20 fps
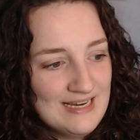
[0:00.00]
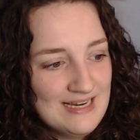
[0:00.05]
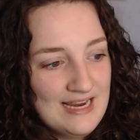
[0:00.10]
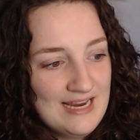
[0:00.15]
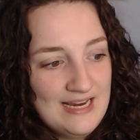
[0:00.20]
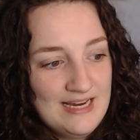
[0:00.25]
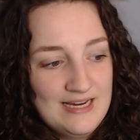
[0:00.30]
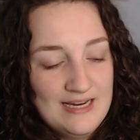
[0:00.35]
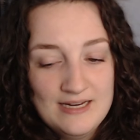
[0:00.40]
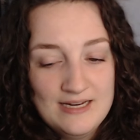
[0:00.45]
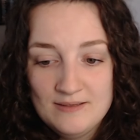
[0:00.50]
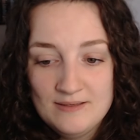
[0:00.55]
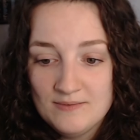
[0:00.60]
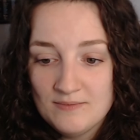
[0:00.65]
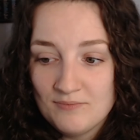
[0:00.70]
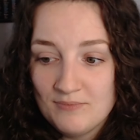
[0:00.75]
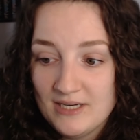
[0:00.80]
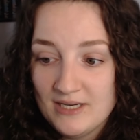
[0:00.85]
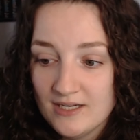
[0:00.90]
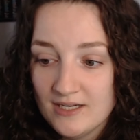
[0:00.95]
he
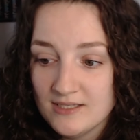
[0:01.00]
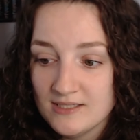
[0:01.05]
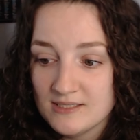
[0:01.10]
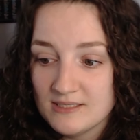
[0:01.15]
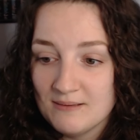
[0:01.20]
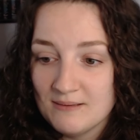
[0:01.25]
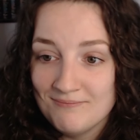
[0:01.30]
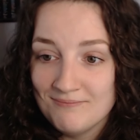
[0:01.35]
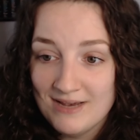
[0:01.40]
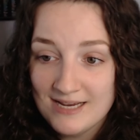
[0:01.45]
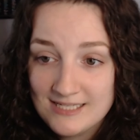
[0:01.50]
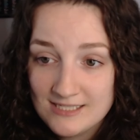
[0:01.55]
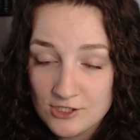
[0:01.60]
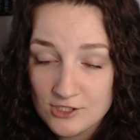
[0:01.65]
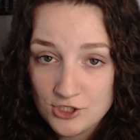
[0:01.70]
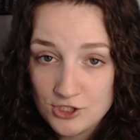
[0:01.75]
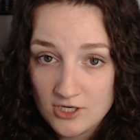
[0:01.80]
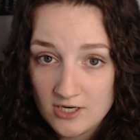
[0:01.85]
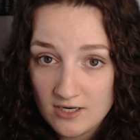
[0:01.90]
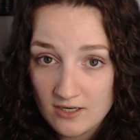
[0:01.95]
begins
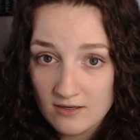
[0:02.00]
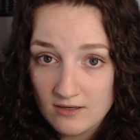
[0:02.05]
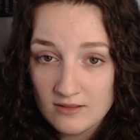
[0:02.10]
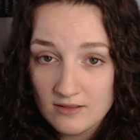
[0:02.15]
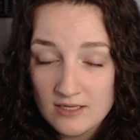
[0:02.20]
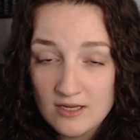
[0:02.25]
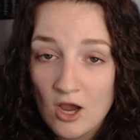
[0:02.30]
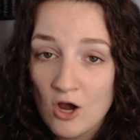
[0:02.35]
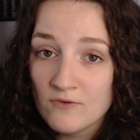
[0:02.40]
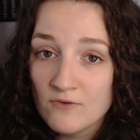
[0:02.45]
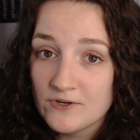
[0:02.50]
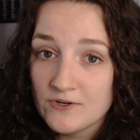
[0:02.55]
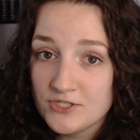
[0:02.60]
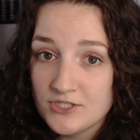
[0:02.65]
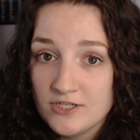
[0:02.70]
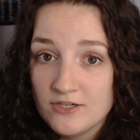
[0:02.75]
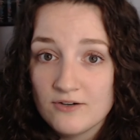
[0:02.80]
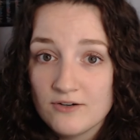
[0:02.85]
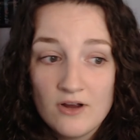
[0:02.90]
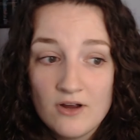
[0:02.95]
messaging the
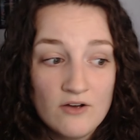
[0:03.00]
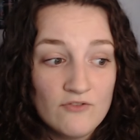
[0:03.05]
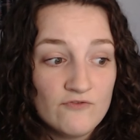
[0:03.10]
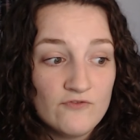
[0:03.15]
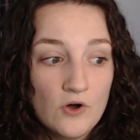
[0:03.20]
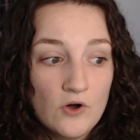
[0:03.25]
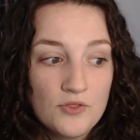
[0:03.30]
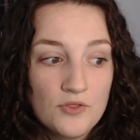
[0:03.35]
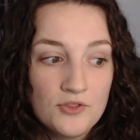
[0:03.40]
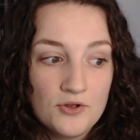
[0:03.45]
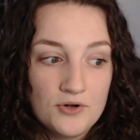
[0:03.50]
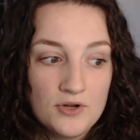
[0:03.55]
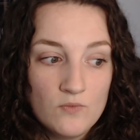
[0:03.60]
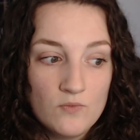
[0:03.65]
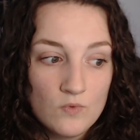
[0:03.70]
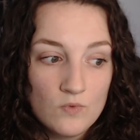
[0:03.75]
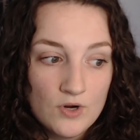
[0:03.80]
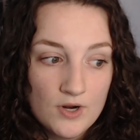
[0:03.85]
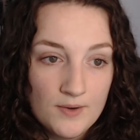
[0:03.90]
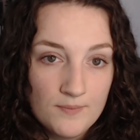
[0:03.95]
overseer of Vault
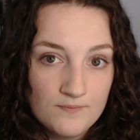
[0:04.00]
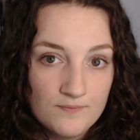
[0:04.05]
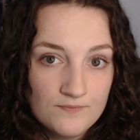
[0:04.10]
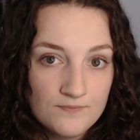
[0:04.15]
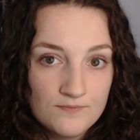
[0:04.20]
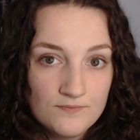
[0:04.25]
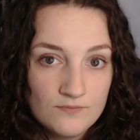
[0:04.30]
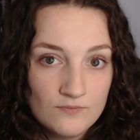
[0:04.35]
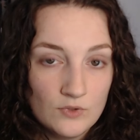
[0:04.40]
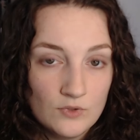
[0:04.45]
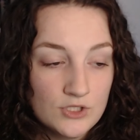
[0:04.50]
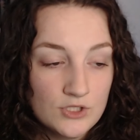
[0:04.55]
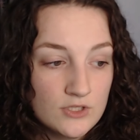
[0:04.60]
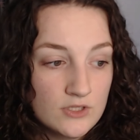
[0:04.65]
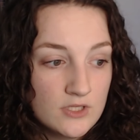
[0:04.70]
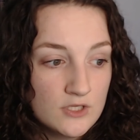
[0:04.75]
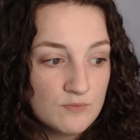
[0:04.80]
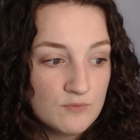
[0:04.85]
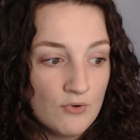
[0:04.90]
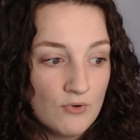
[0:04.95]
31, which at
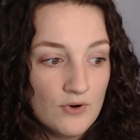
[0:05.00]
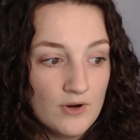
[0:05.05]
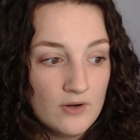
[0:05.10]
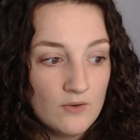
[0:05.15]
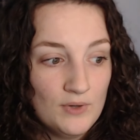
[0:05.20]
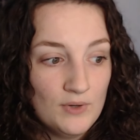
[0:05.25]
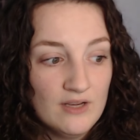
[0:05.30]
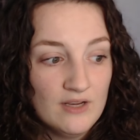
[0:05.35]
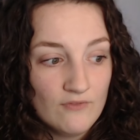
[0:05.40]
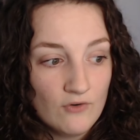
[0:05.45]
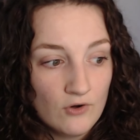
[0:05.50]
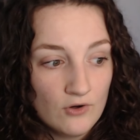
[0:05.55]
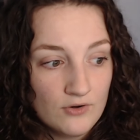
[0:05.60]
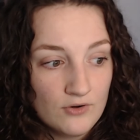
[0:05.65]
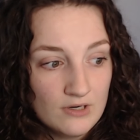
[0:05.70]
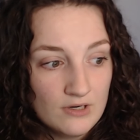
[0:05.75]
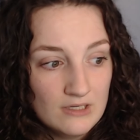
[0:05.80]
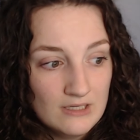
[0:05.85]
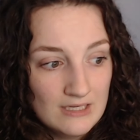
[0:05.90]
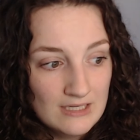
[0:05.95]
this point we have heard
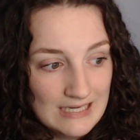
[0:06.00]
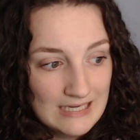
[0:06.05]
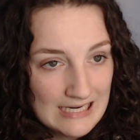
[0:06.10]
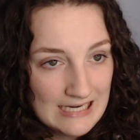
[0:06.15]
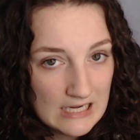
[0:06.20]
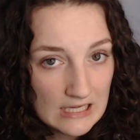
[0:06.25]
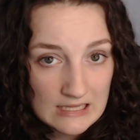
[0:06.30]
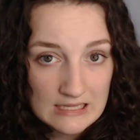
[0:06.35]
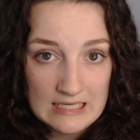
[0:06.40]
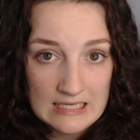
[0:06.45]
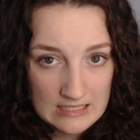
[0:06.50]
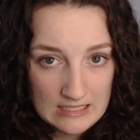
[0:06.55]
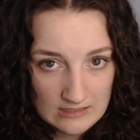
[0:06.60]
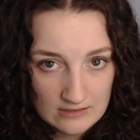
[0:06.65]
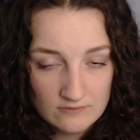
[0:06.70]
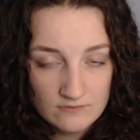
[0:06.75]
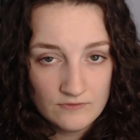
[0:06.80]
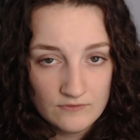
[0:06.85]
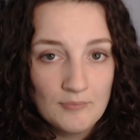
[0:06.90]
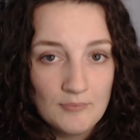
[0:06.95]
nothing
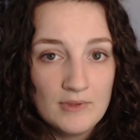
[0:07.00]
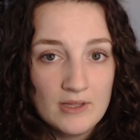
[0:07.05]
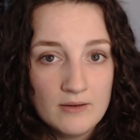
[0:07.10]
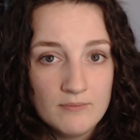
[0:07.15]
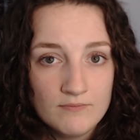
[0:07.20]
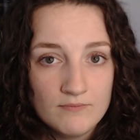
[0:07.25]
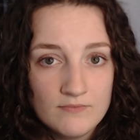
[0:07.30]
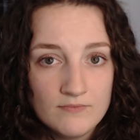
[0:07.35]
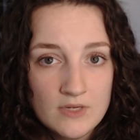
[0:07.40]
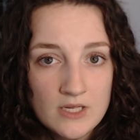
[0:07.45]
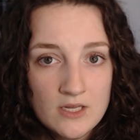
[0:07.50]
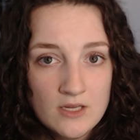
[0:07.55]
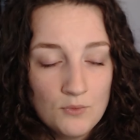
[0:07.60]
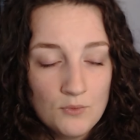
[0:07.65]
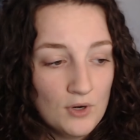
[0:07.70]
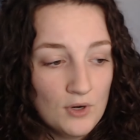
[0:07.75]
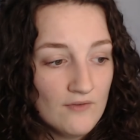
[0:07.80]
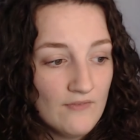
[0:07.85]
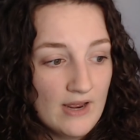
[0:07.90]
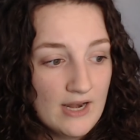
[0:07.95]
from them.
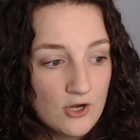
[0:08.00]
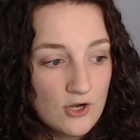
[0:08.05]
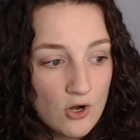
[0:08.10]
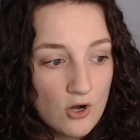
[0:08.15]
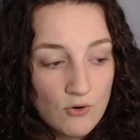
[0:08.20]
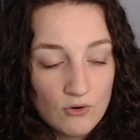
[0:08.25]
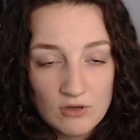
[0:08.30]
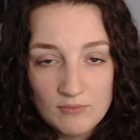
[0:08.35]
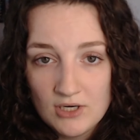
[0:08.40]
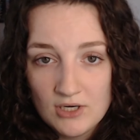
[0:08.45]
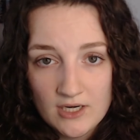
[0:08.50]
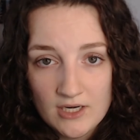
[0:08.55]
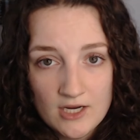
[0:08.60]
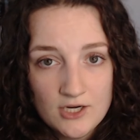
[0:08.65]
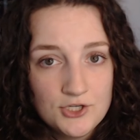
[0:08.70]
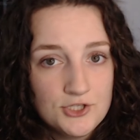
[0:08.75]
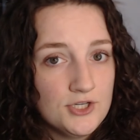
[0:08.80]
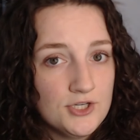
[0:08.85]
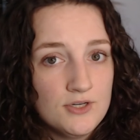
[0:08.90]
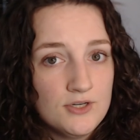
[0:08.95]
We have had no
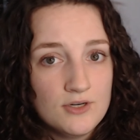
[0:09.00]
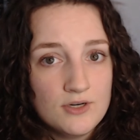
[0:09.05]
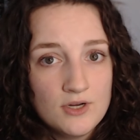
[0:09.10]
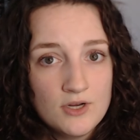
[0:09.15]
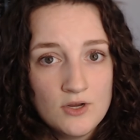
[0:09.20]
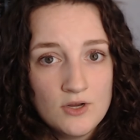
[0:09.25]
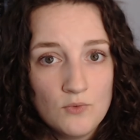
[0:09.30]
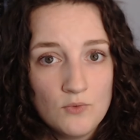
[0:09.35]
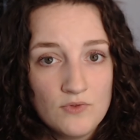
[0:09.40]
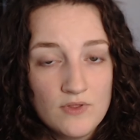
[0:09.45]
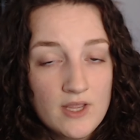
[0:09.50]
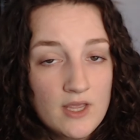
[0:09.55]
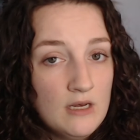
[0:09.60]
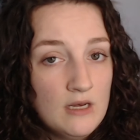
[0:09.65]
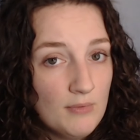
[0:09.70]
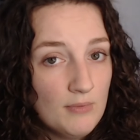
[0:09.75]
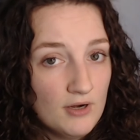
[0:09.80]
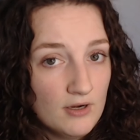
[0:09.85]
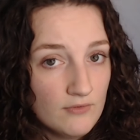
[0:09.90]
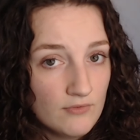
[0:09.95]
communication with
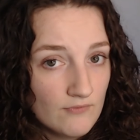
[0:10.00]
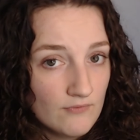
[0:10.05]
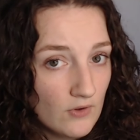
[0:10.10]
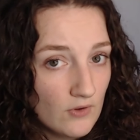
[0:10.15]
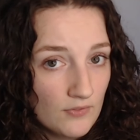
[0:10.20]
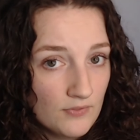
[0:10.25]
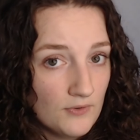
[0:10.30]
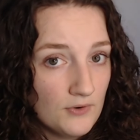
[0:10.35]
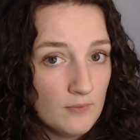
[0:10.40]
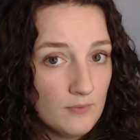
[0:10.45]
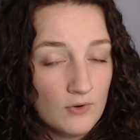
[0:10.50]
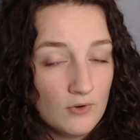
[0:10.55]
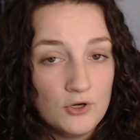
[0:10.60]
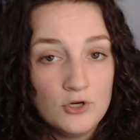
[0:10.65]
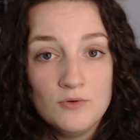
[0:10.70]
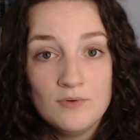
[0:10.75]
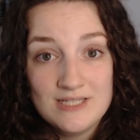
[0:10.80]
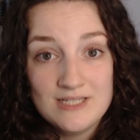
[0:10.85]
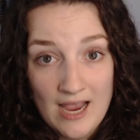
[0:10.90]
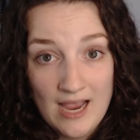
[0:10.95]
anybody from Vault 31 who
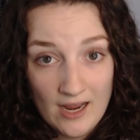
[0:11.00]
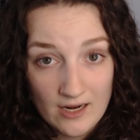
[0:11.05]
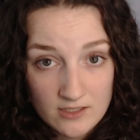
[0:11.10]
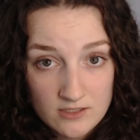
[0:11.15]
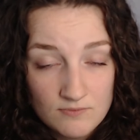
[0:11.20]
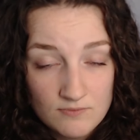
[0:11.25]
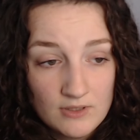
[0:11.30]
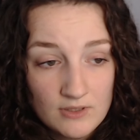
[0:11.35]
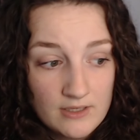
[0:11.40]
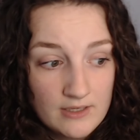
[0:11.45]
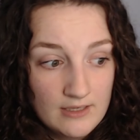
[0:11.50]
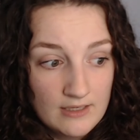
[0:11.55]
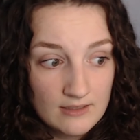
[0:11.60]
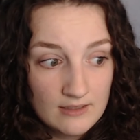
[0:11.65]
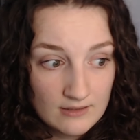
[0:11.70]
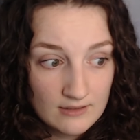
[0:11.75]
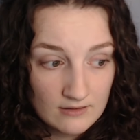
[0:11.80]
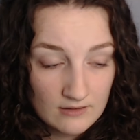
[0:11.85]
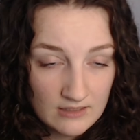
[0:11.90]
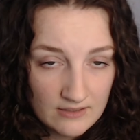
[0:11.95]
is actively
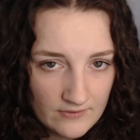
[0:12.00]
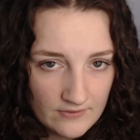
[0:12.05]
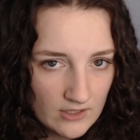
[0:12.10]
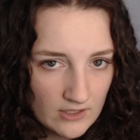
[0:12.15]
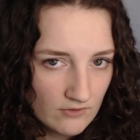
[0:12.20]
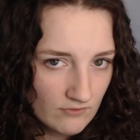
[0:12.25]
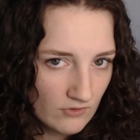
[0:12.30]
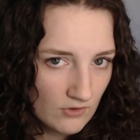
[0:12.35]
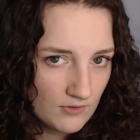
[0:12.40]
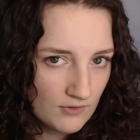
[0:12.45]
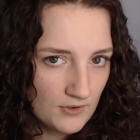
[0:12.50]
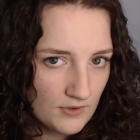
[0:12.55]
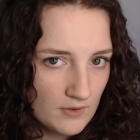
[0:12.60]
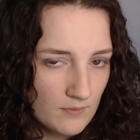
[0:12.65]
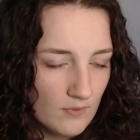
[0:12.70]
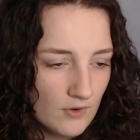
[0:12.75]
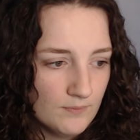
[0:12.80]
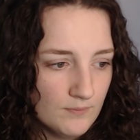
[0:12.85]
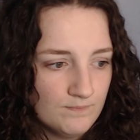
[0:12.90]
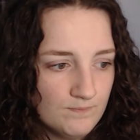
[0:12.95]
living in Vault
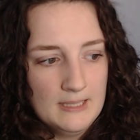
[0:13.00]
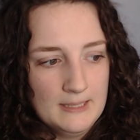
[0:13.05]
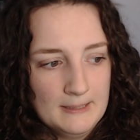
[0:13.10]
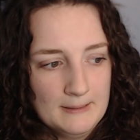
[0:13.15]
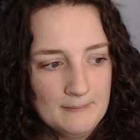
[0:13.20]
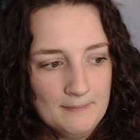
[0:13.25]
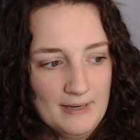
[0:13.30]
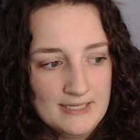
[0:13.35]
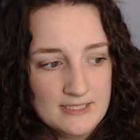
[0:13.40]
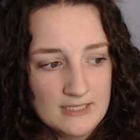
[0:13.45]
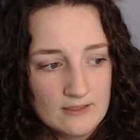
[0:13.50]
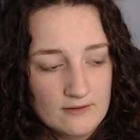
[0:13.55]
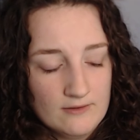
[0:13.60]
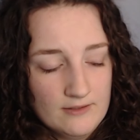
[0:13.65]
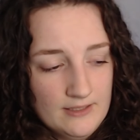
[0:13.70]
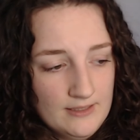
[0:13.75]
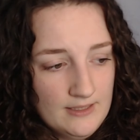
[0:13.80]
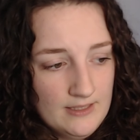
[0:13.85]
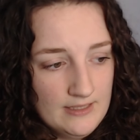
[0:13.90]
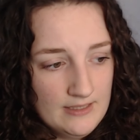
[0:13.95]
31. Basically,
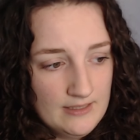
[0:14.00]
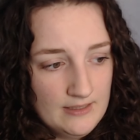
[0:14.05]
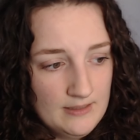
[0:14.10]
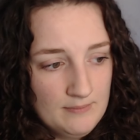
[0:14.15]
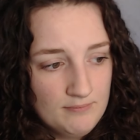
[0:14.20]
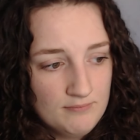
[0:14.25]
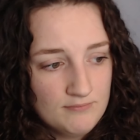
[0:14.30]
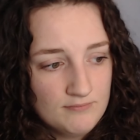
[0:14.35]
he